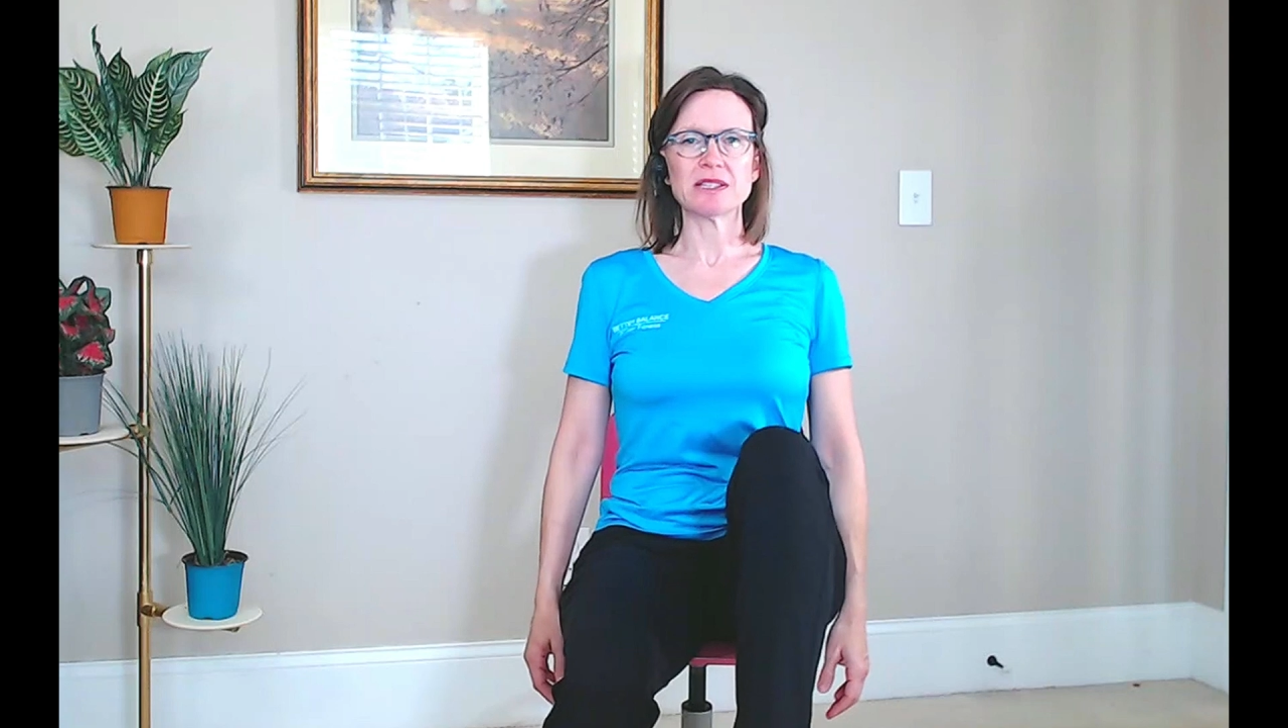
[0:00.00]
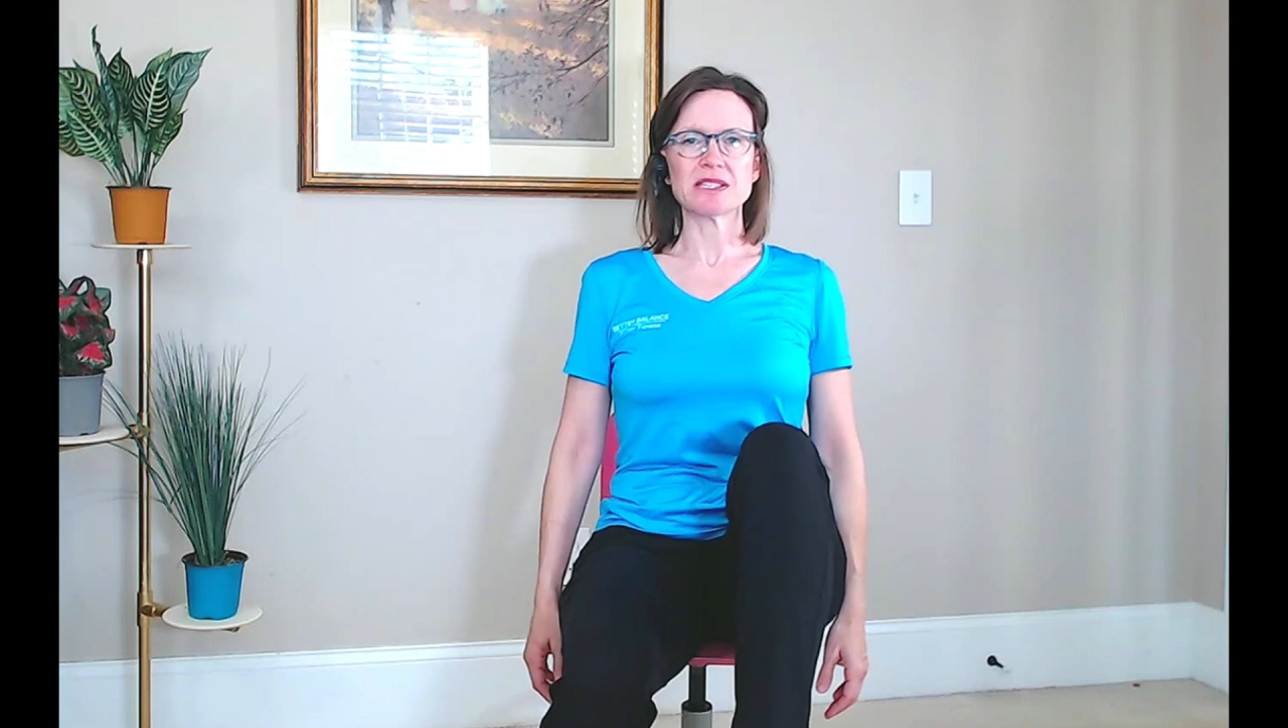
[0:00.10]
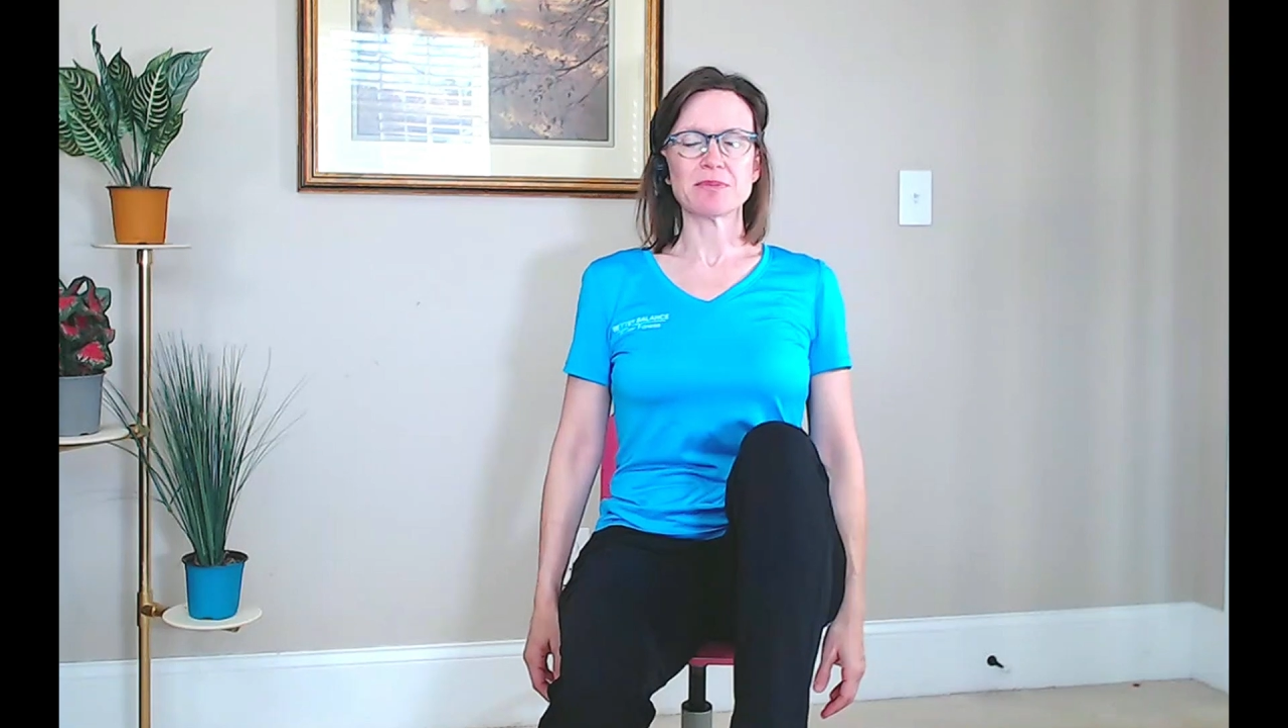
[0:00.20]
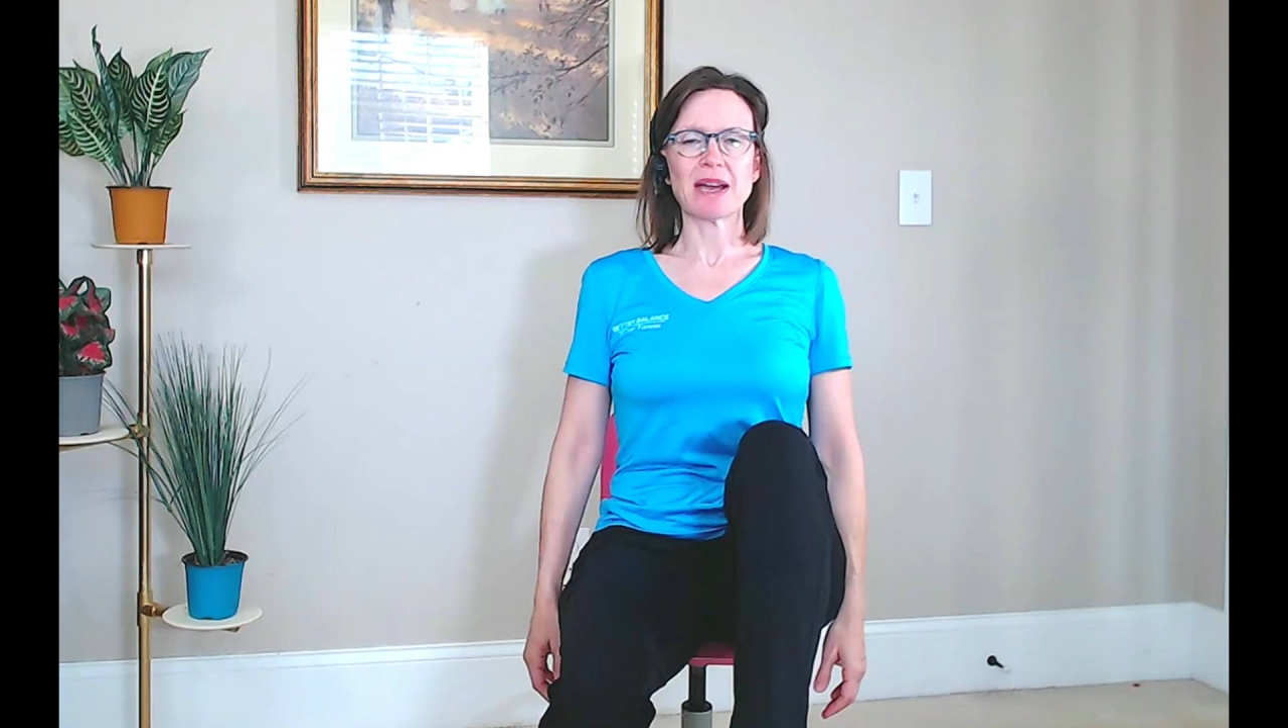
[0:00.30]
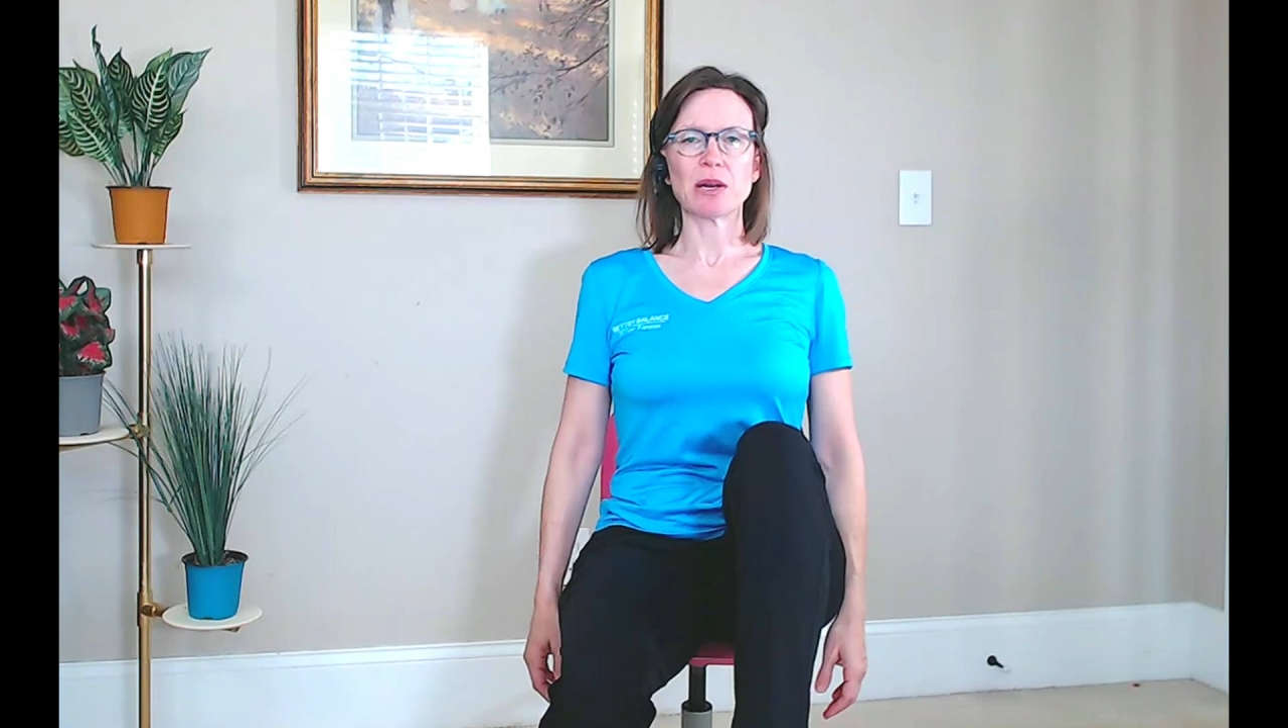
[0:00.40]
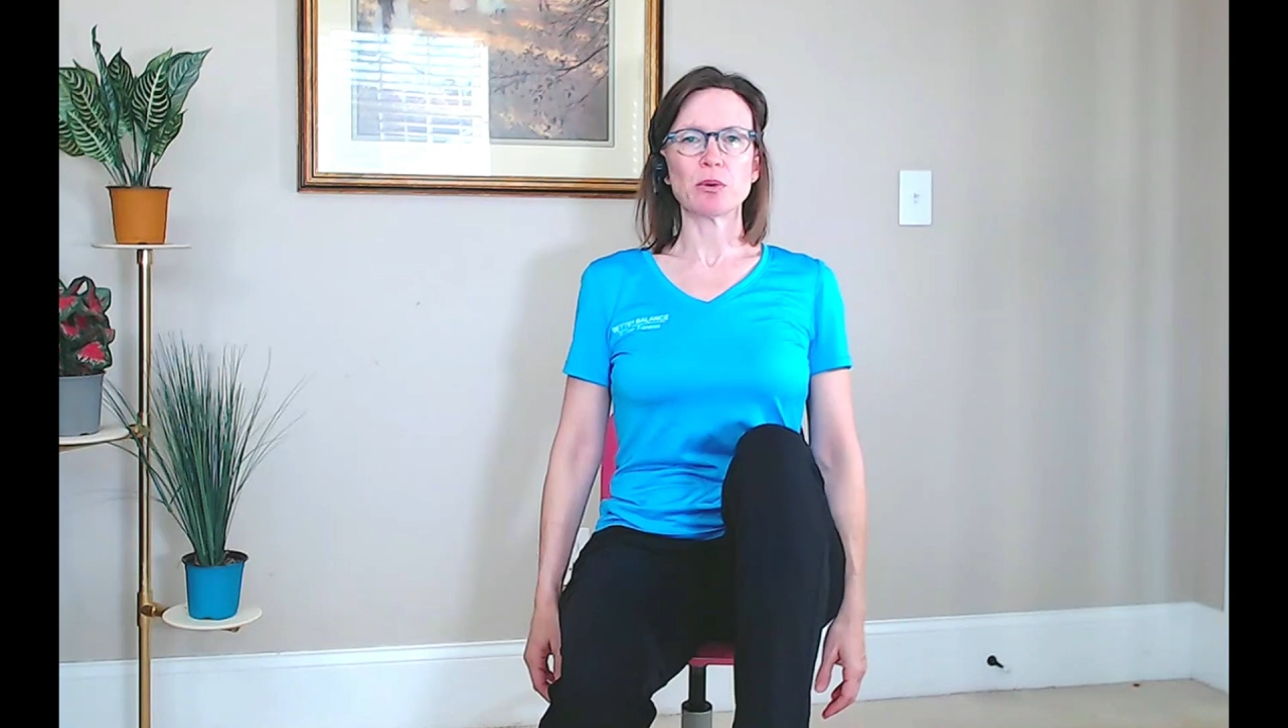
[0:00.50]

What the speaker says: doesn't matter.